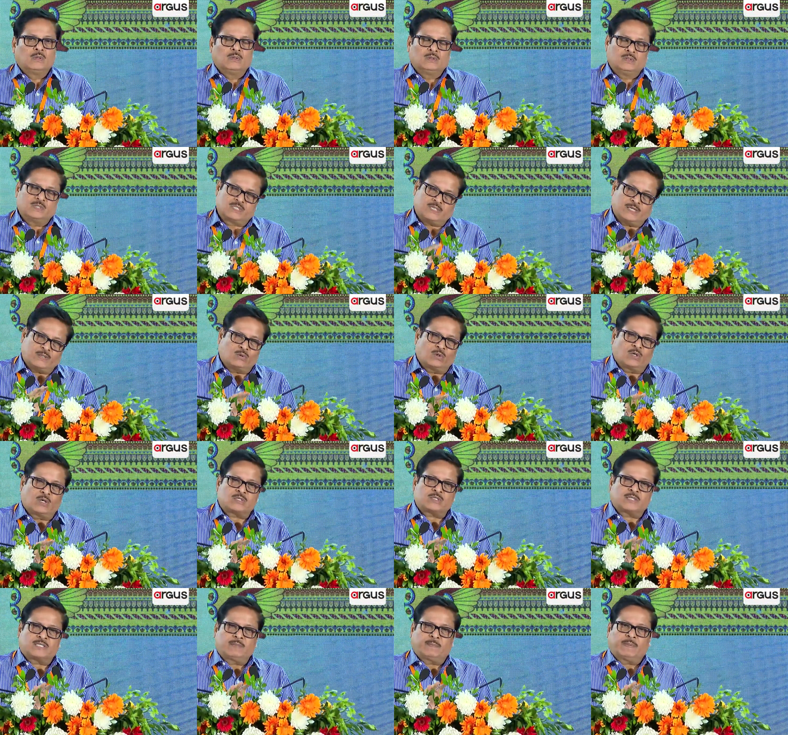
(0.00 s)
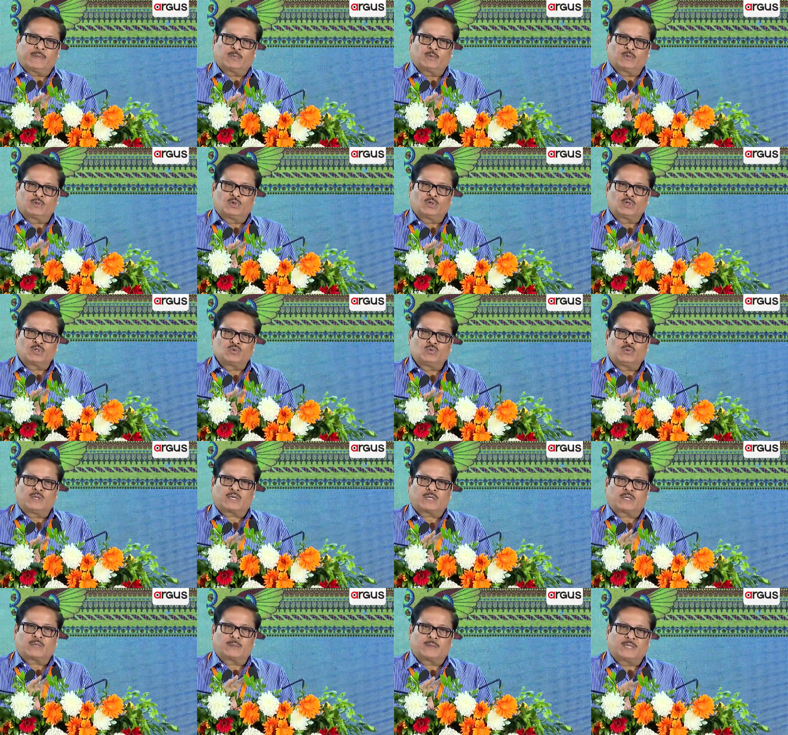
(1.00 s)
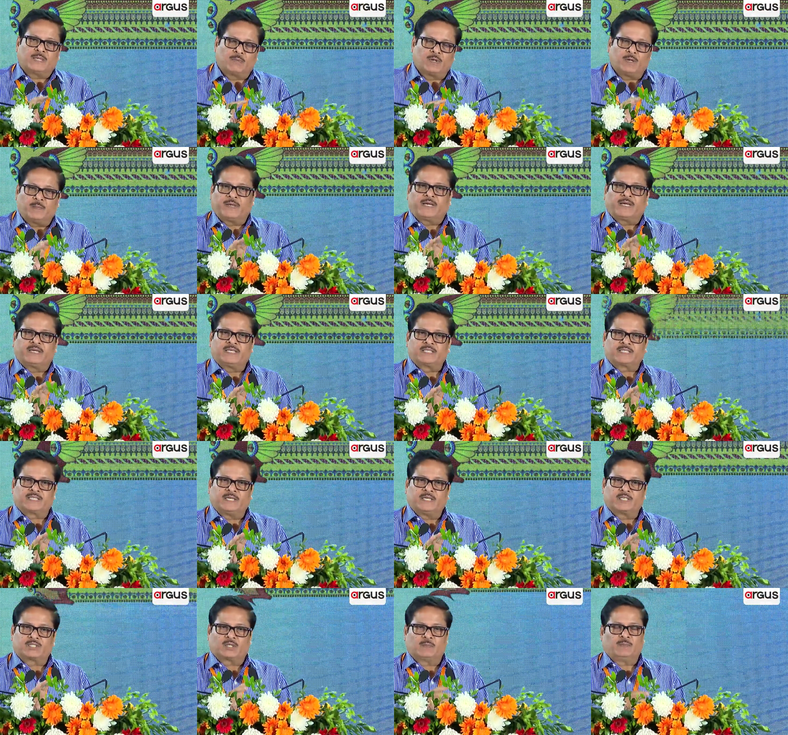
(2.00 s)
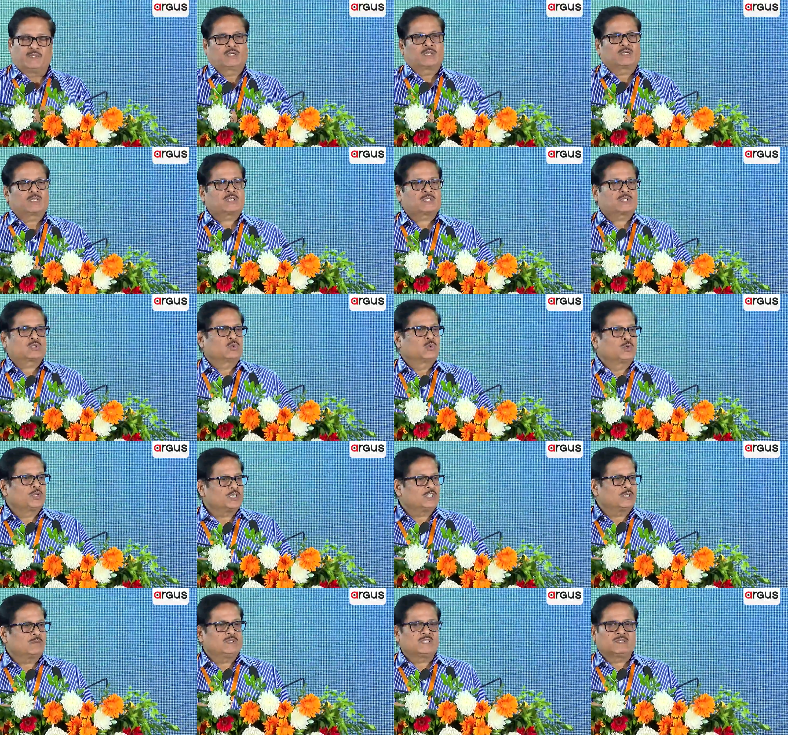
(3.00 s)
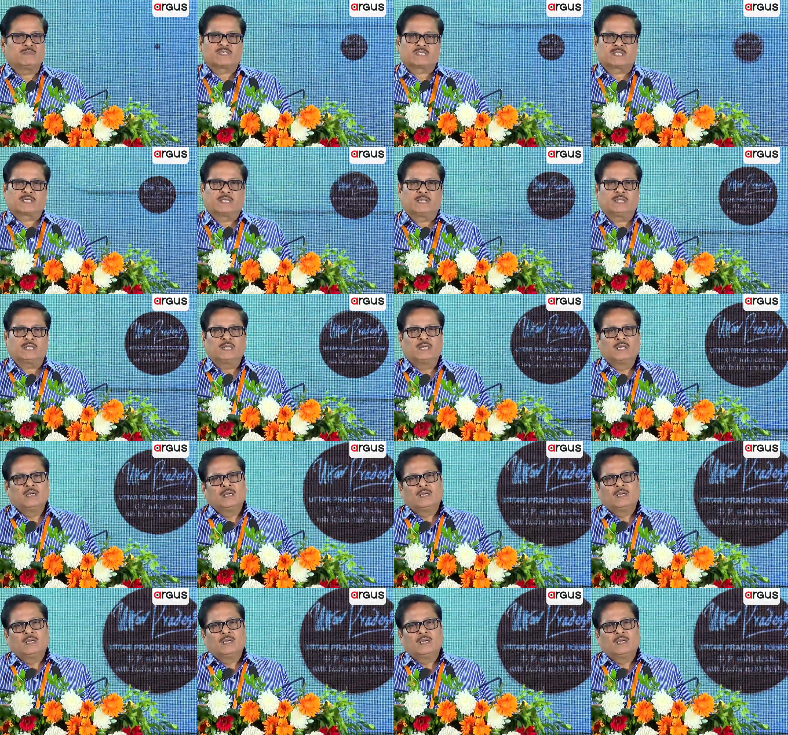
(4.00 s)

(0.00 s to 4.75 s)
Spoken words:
The stakeholders are the people, those who are developing a destination, because tourism is basically